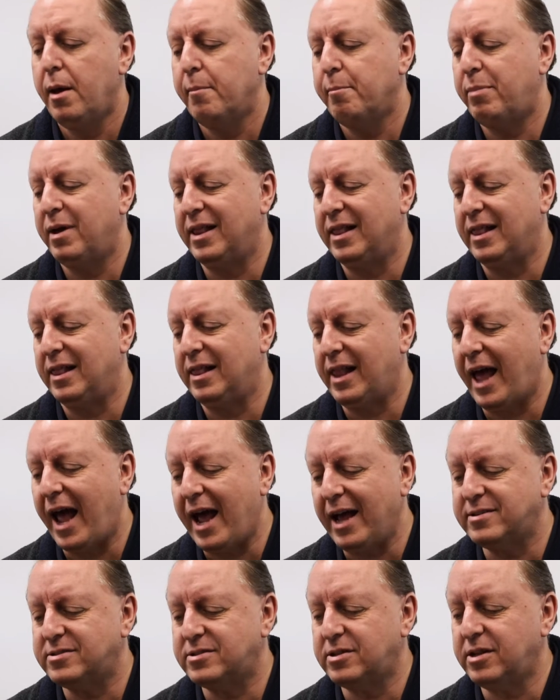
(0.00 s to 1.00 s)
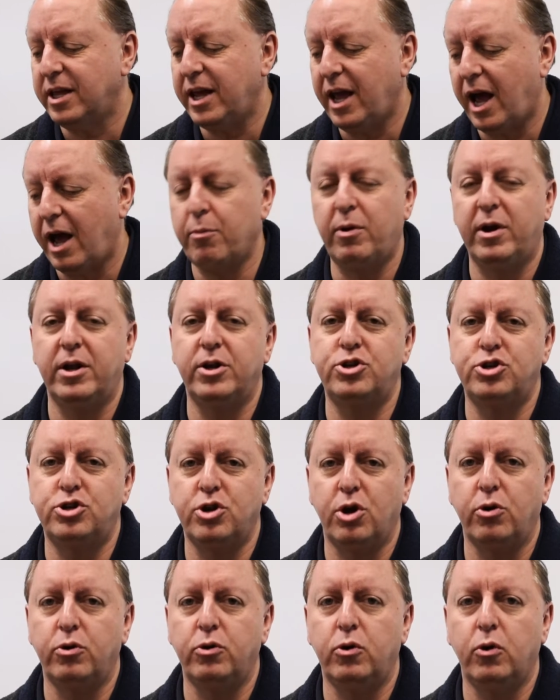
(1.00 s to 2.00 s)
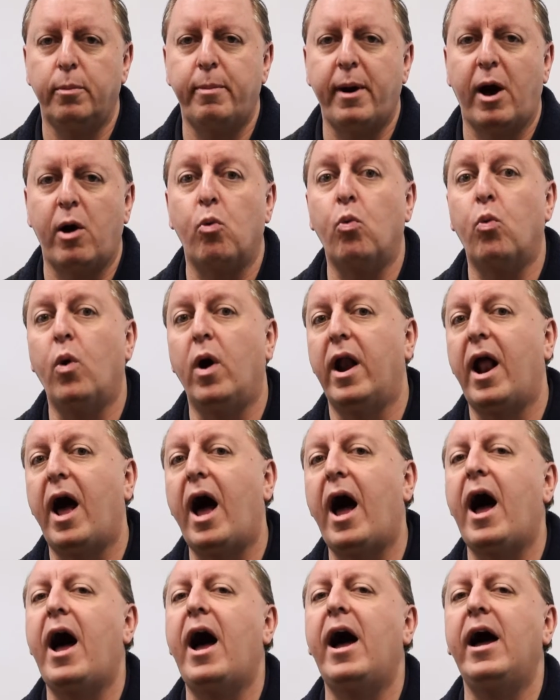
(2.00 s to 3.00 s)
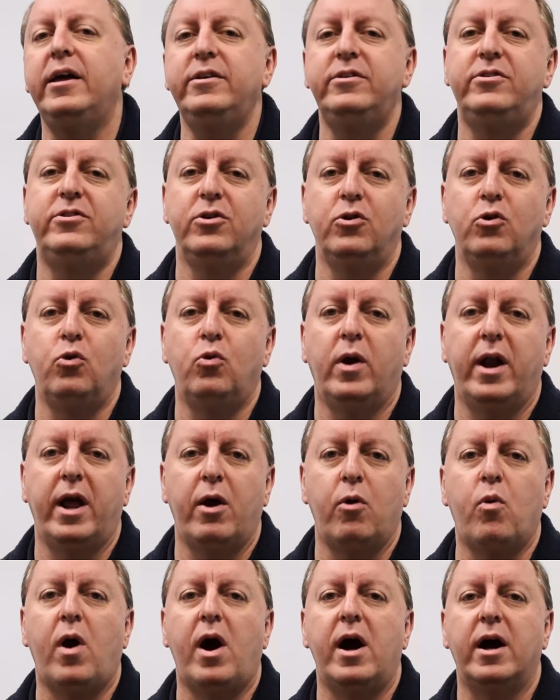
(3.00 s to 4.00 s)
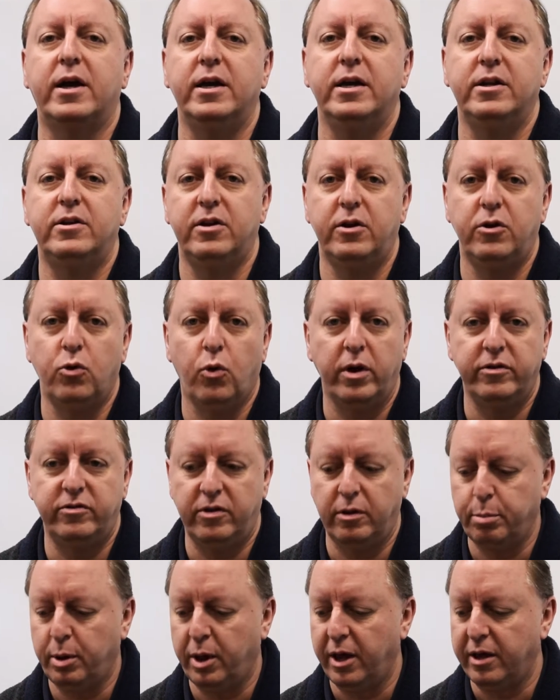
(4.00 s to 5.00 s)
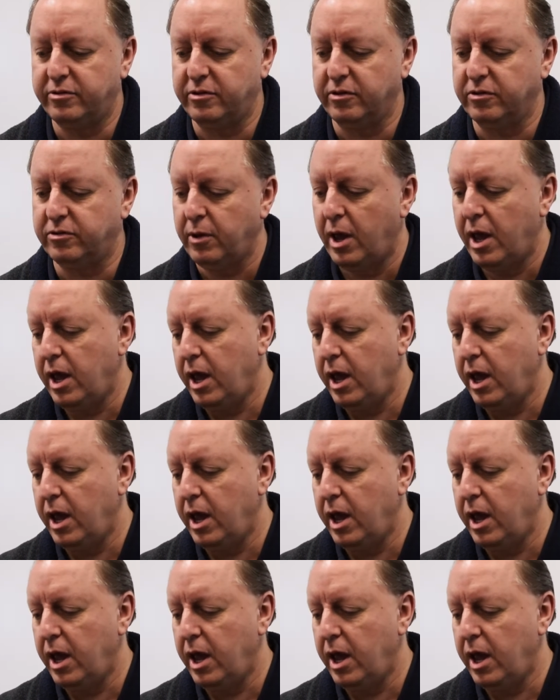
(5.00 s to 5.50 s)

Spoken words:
But lastly, I want to show you about what I do when I walk into noisy places.